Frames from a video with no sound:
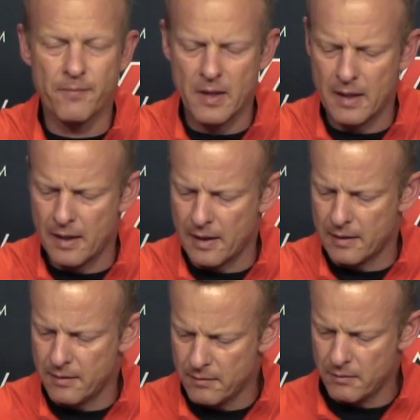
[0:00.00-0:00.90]

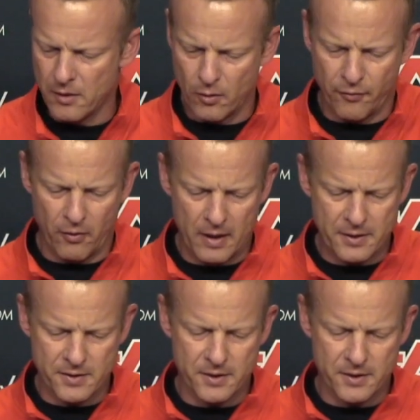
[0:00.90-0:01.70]
And, you know, for us,